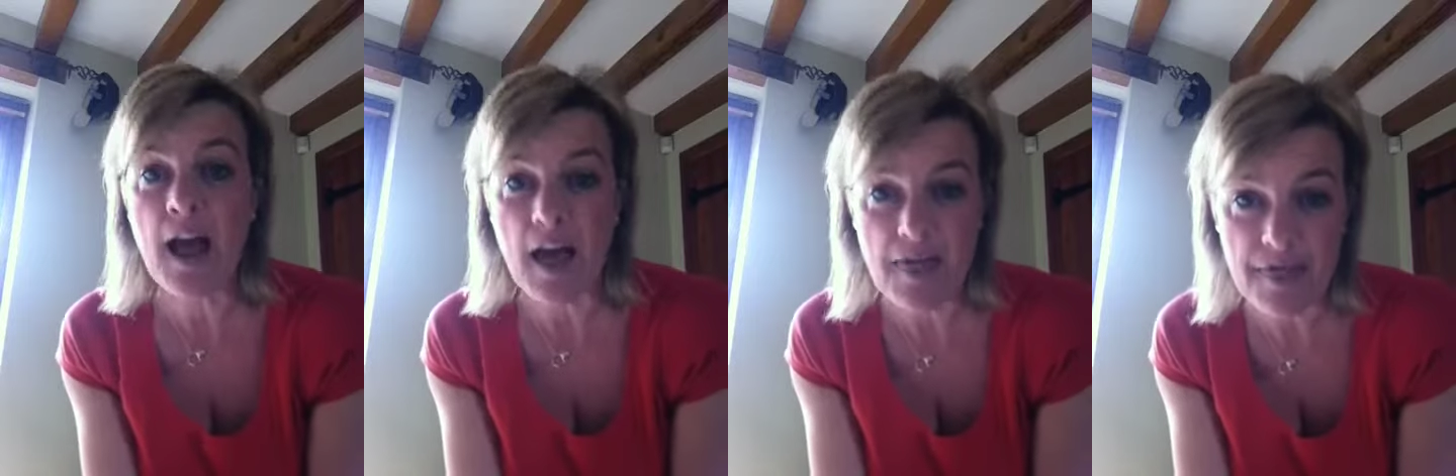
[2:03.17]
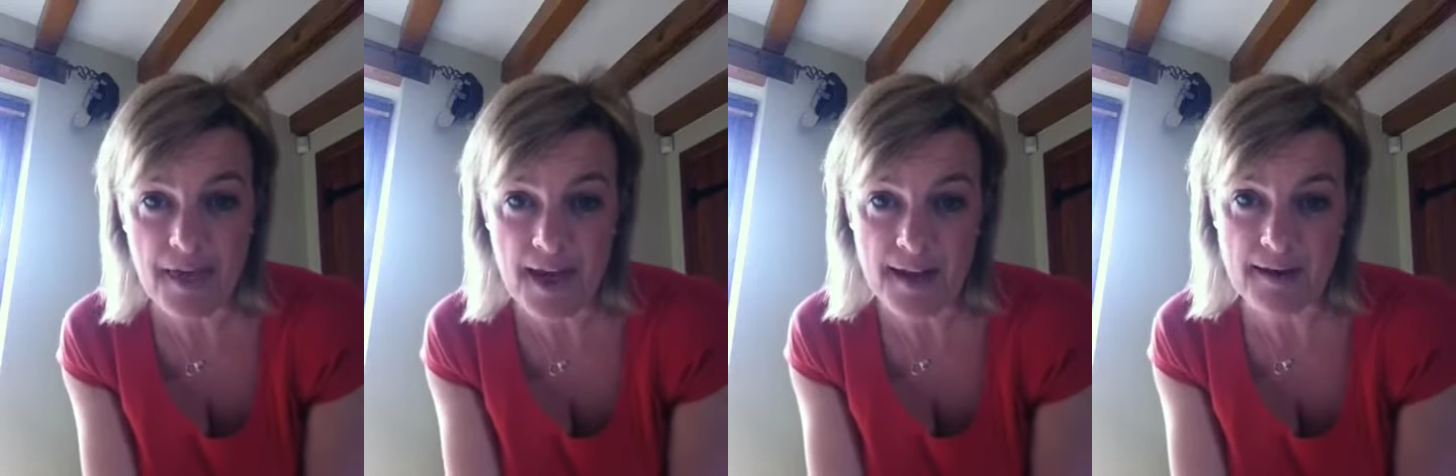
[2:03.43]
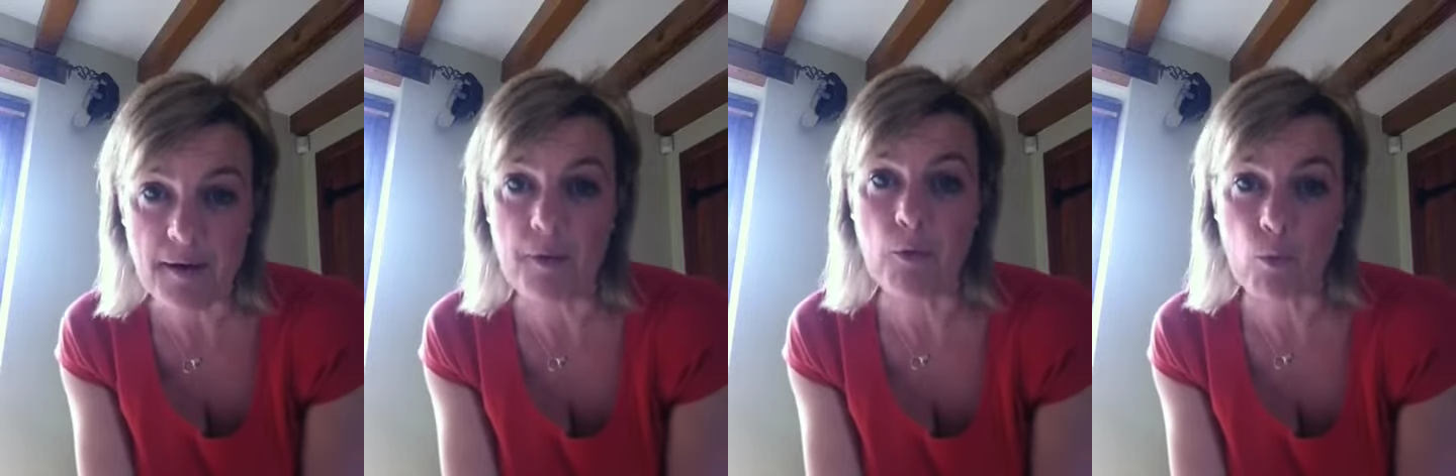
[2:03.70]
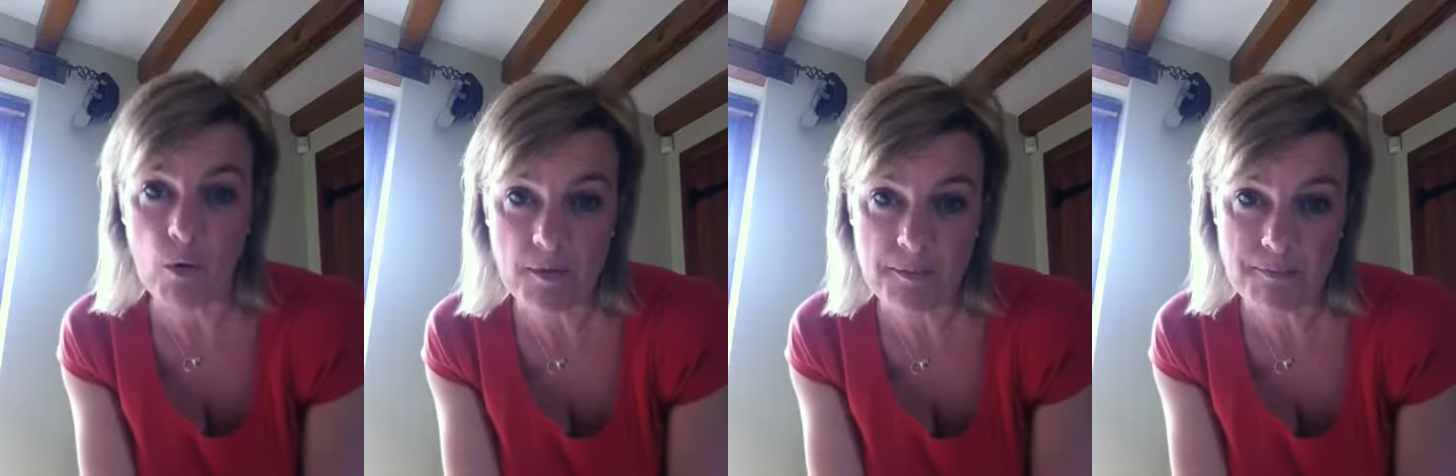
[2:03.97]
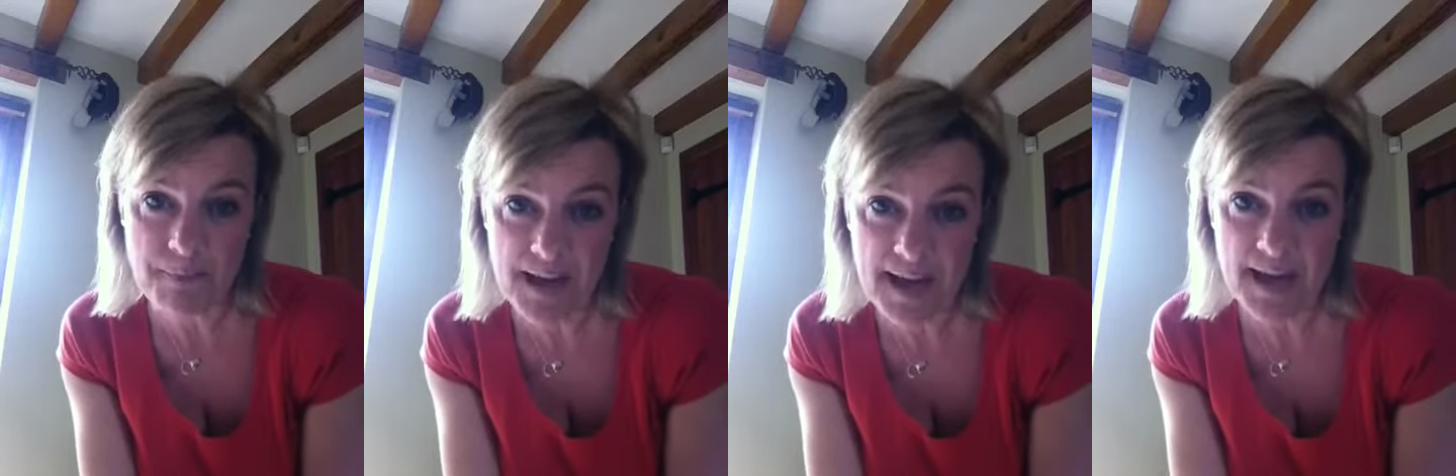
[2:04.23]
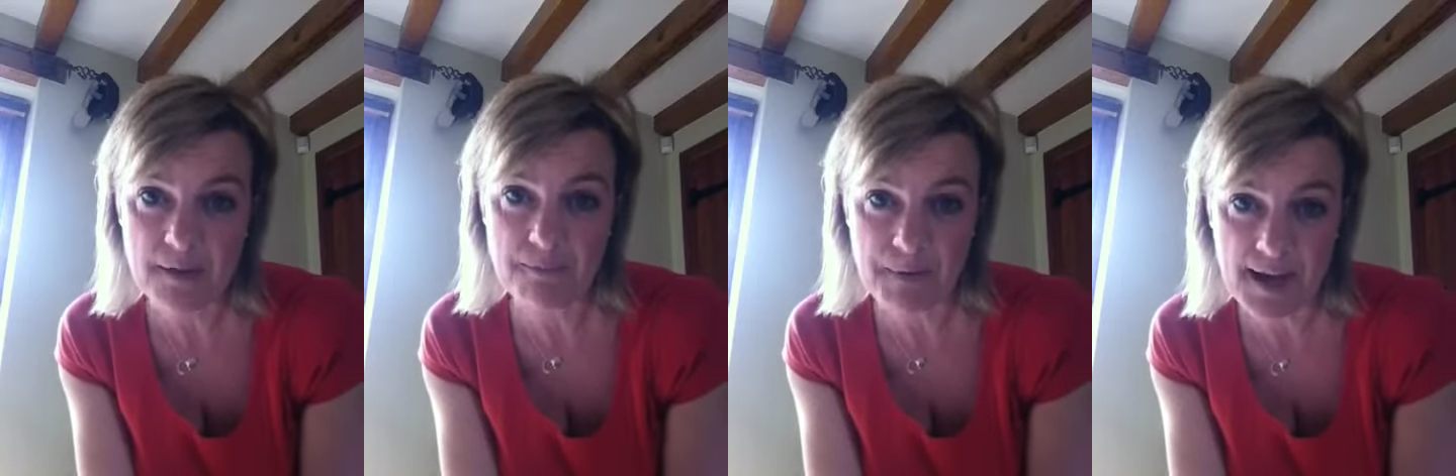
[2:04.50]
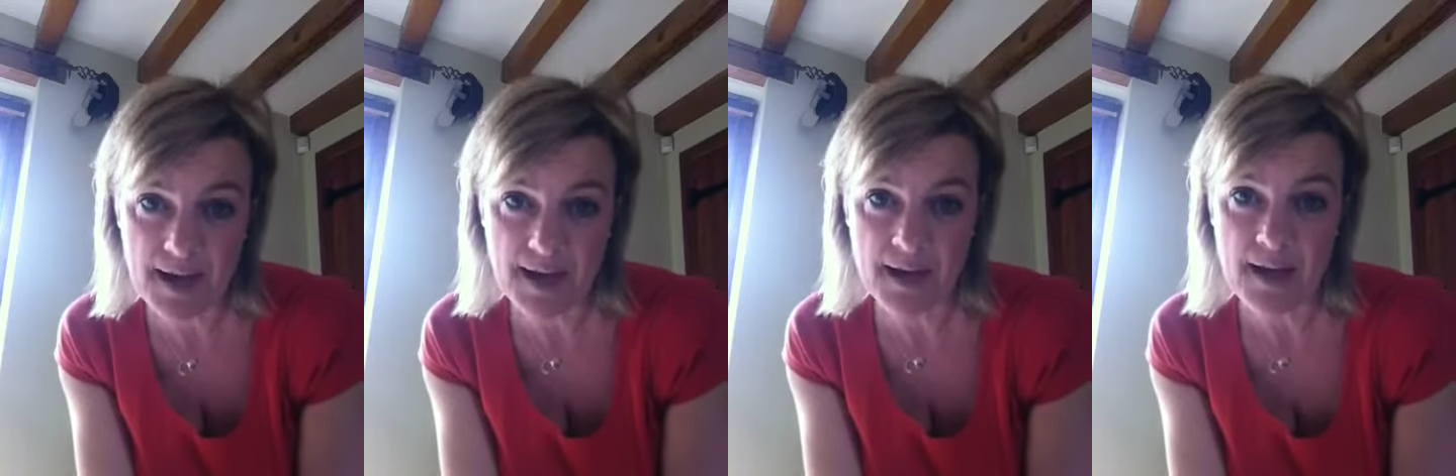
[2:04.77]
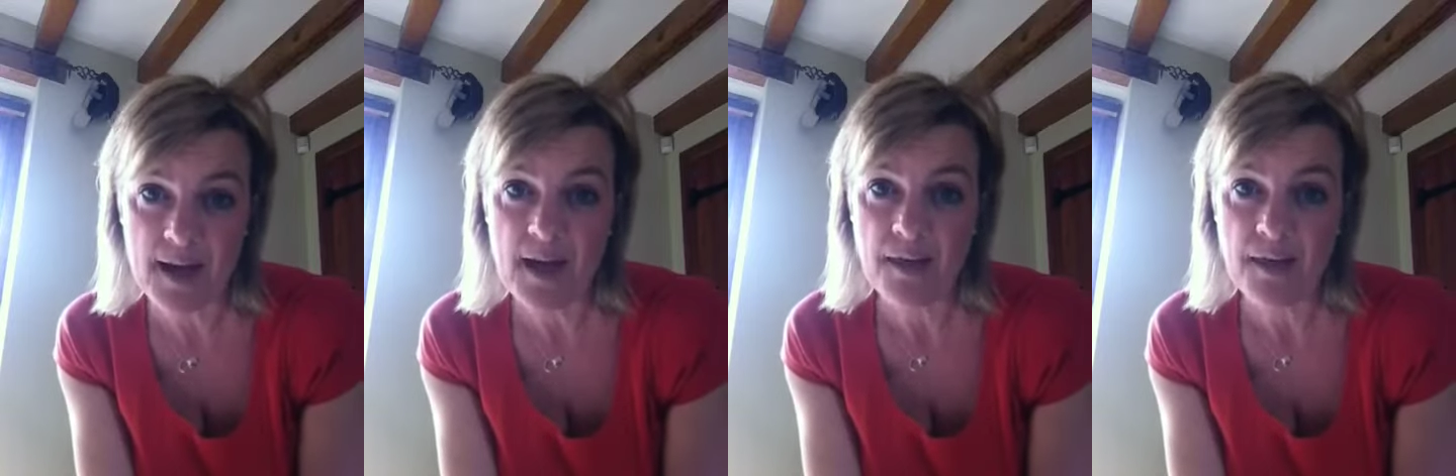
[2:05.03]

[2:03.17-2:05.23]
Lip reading: And then, one big, big